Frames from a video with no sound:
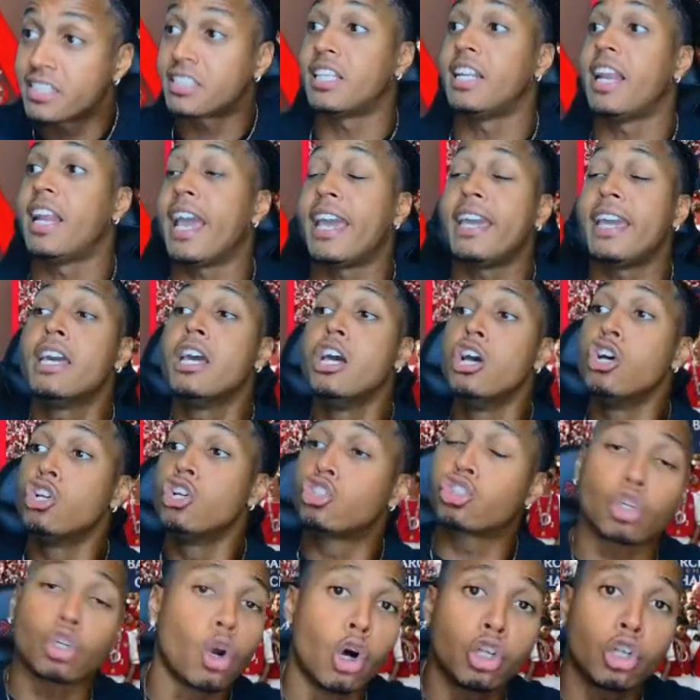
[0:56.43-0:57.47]
today,
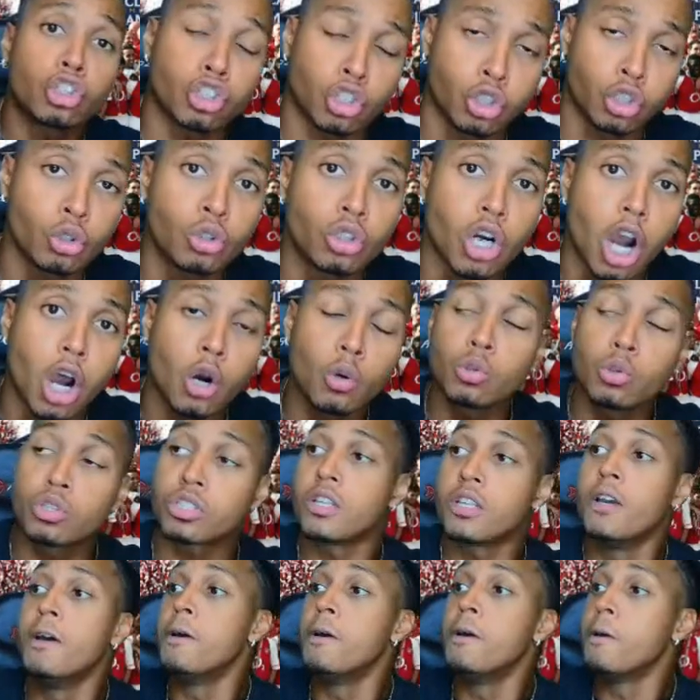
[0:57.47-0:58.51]
scored two goals.